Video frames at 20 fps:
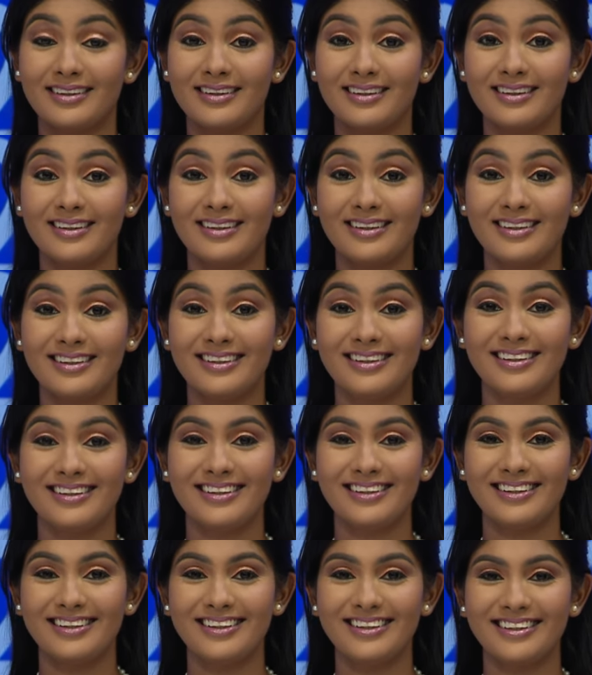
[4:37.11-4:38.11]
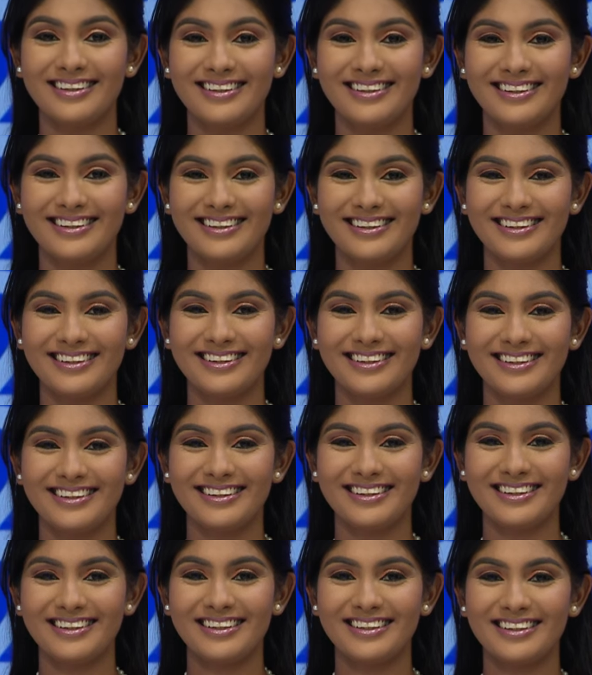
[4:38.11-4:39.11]

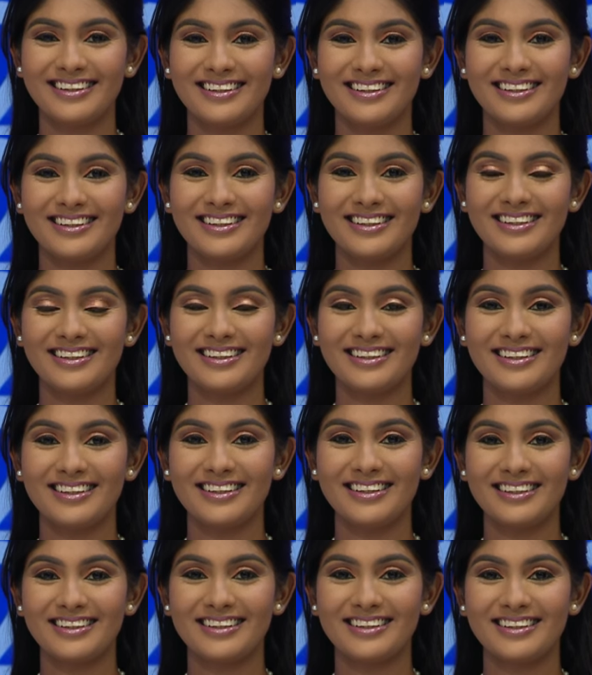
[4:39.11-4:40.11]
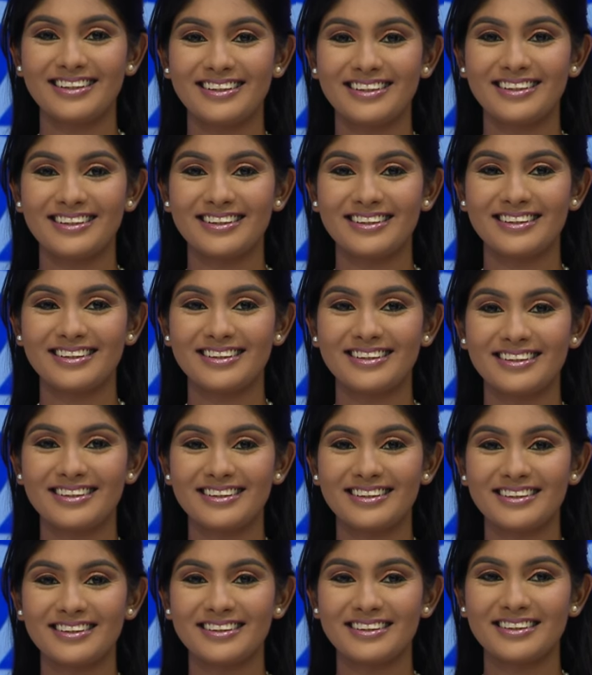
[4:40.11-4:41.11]
(not speaking)